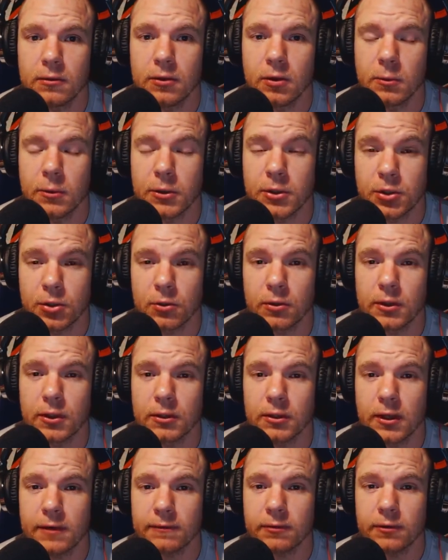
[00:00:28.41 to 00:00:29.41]
your
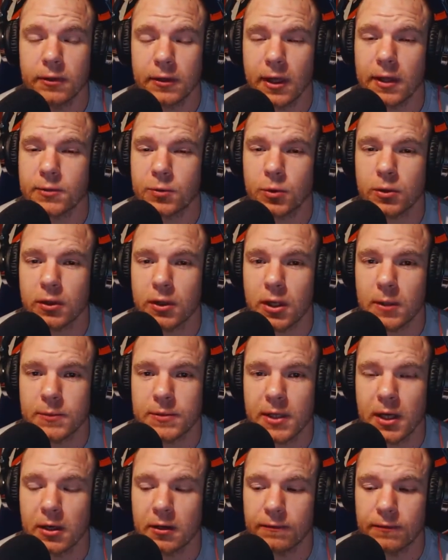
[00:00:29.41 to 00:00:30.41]
maturity level, and that's where it
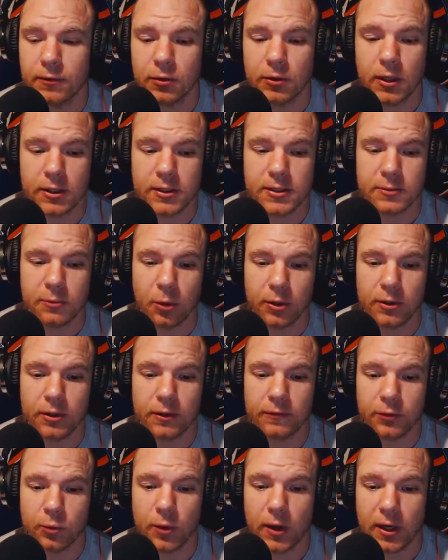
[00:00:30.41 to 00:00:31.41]
comes down. If you're not smart
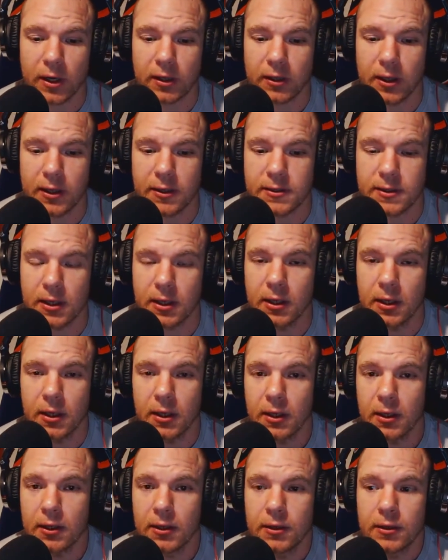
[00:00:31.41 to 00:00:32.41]
enough to recognize that.
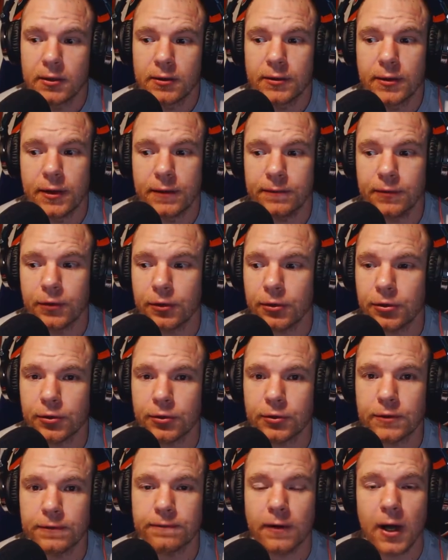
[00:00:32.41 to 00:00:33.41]
If you're
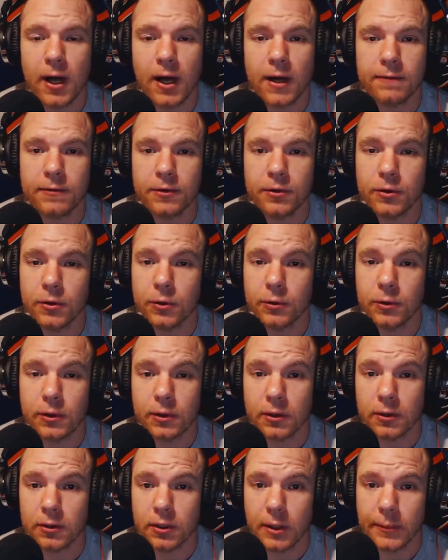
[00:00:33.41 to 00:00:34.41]
35 and you're going to
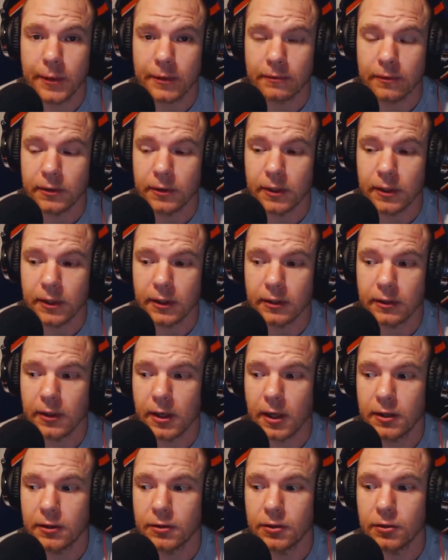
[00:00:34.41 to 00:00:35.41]
the club every night
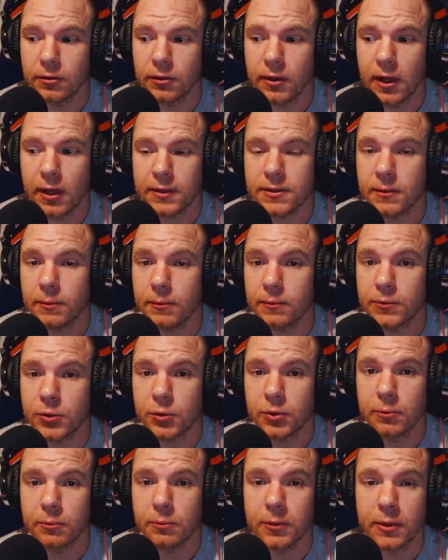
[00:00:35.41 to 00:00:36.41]
and you're not some
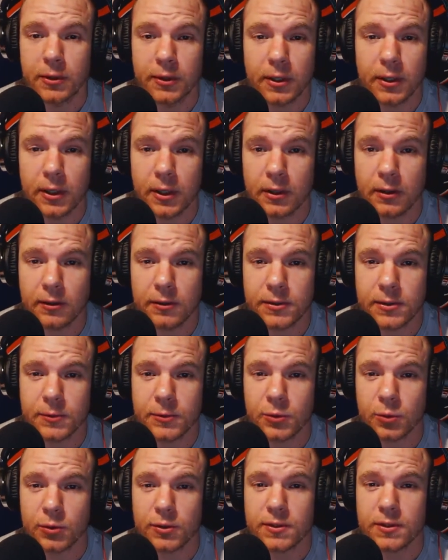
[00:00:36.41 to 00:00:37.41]
sort of millionaire or
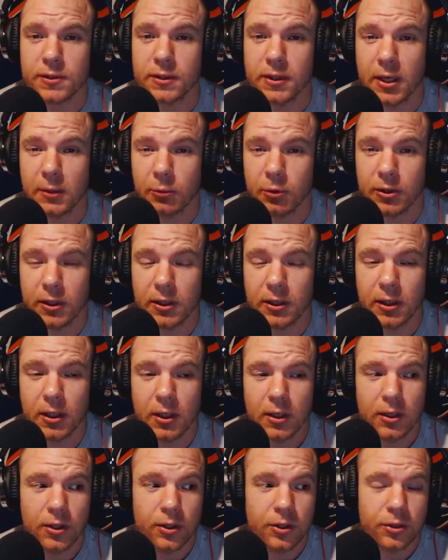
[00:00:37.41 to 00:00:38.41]
some sort of celebrity,
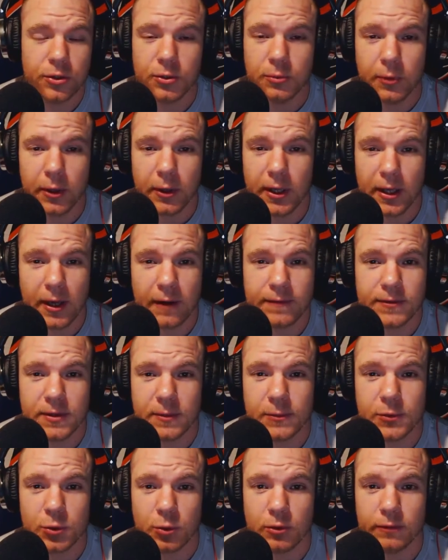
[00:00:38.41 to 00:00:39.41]
you might have
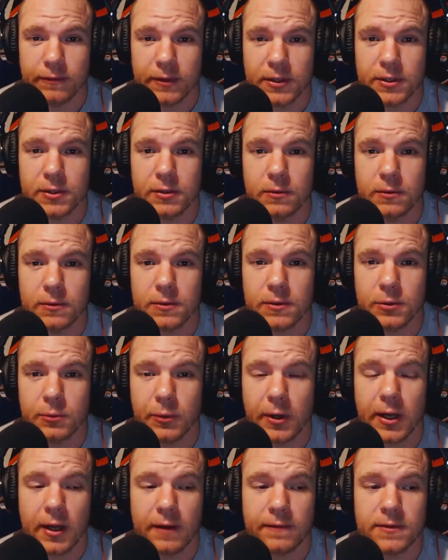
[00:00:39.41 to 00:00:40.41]
some sort of issues. You
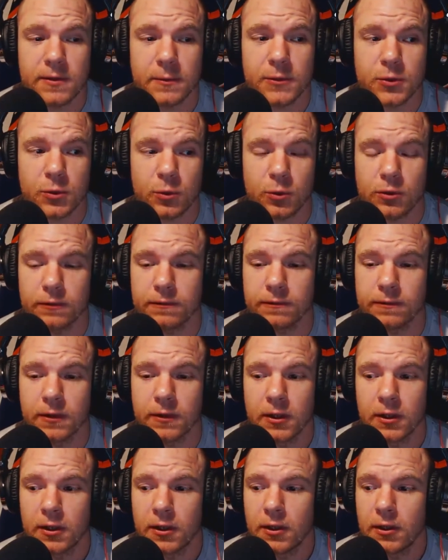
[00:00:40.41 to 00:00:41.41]
might have some sort of